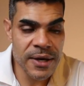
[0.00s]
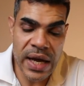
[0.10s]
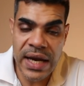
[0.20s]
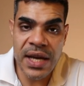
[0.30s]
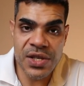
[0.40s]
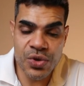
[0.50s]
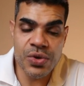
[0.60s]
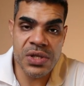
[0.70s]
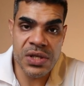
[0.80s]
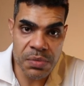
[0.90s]
AIDA is
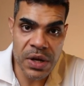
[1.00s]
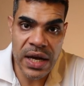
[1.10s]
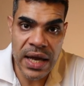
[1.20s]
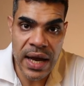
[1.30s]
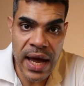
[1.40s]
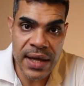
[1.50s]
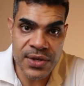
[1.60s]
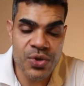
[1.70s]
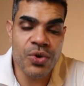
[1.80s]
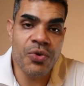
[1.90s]
used typically in
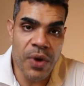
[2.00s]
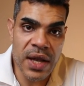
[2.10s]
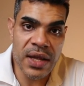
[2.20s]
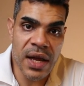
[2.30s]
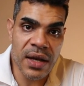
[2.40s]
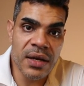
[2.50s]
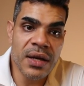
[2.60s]
ads to create that